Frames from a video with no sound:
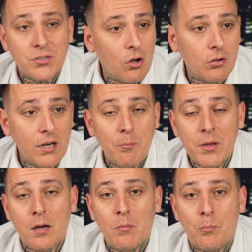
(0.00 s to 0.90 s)
Saul not
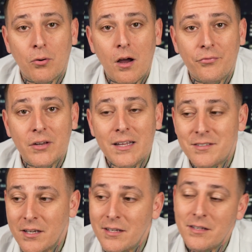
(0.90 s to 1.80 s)
become a prophet?" He
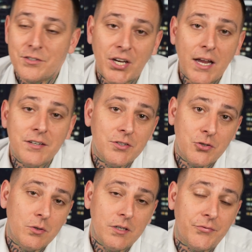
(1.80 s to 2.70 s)
said he changed
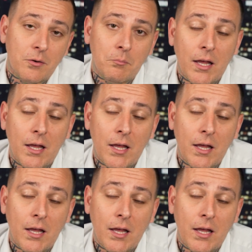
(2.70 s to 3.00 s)
into a different